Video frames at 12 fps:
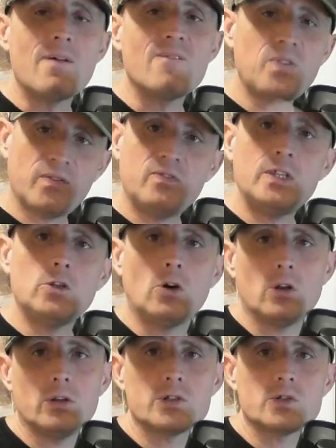at
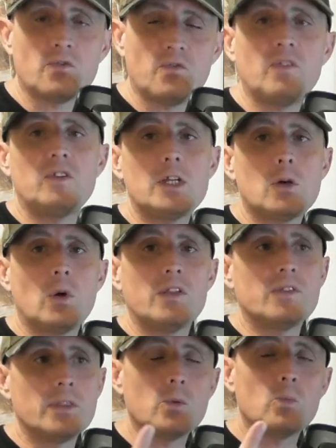$50 or 50 quid
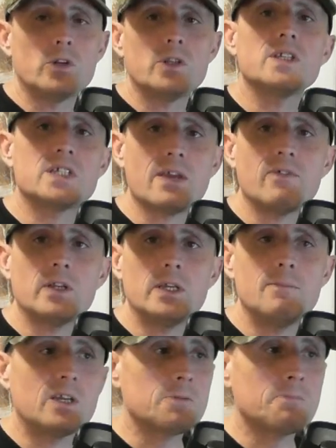than they would at
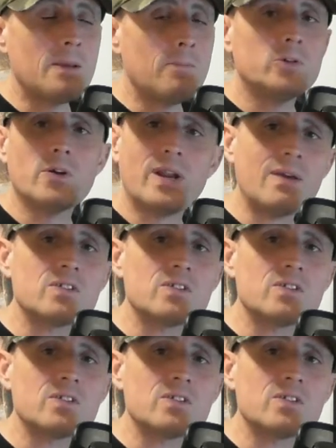70 because people don't